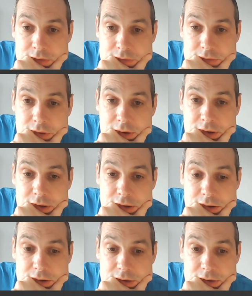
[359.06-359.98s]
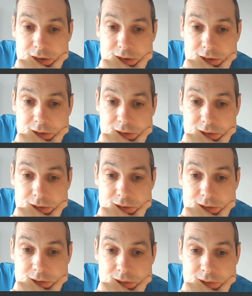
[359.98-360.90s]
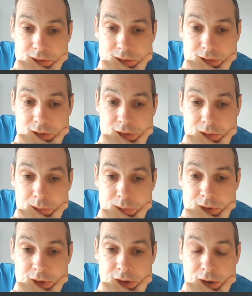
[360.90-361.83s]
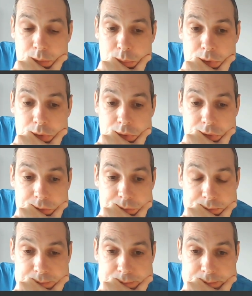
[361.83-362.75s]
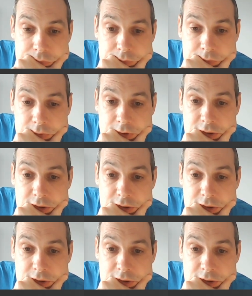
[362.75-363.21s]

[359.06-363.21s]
and they win that pawn. I could